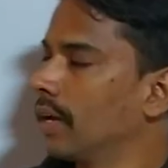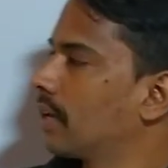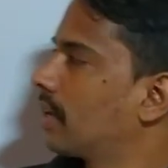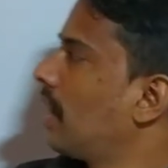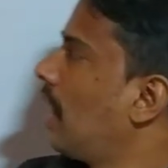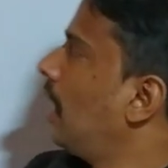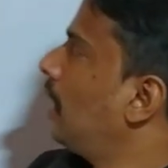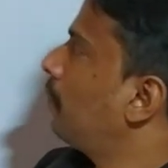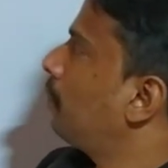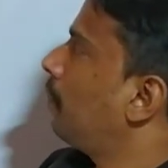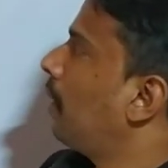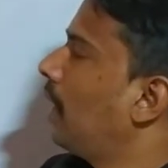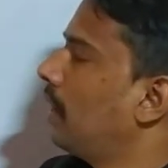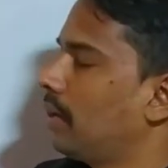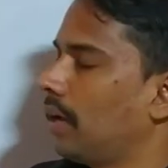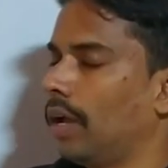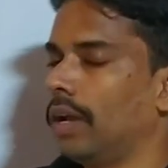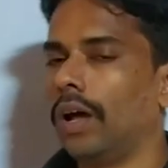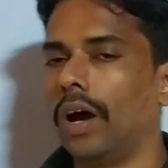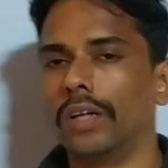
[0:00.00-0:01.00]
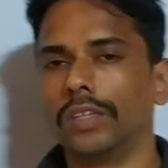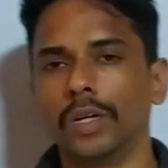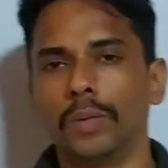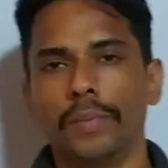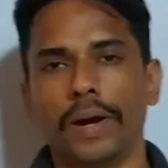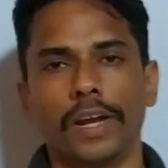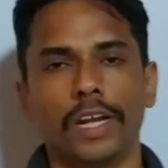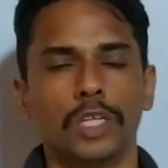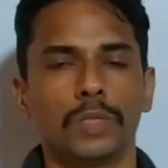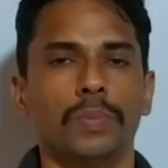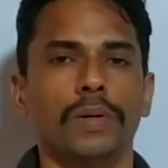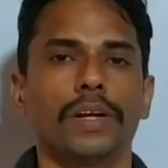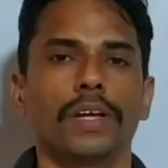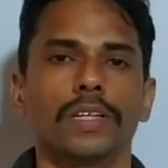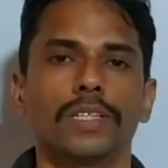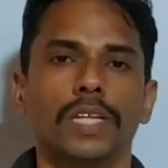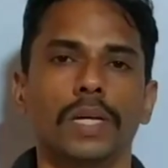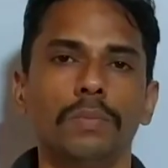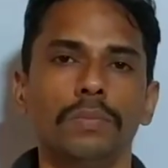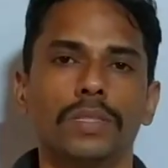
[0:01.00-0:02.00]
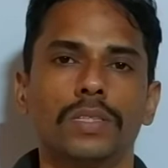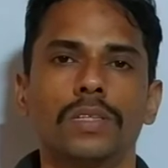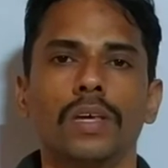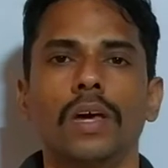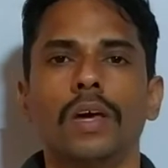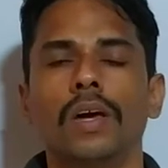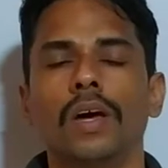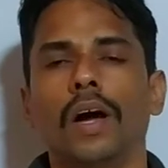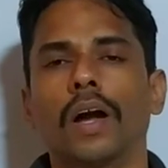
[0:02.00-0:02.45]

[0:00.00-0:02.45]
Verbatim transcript: CAT, MAT and other management exams.